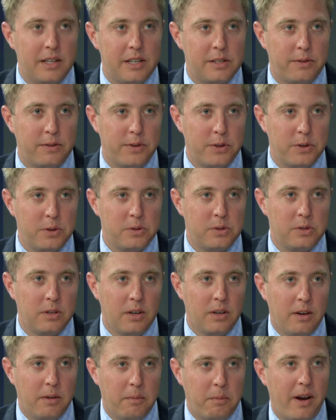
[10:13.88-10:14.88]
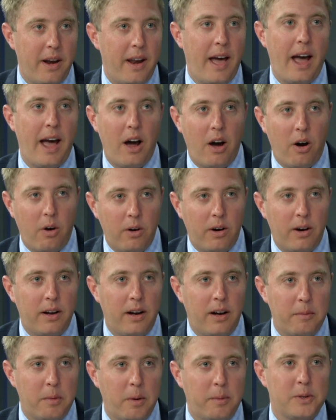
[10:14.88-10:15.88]
these foods, but now
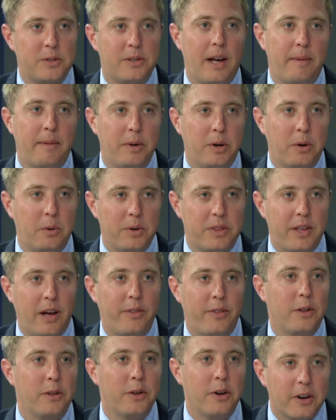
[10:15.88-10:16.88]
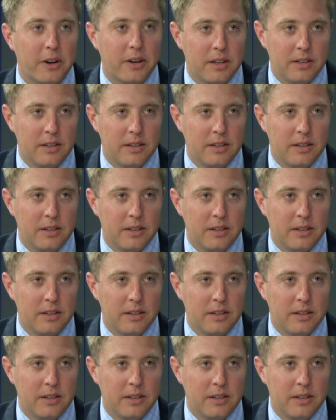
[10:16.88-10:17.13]
I'm almost happier with how they look."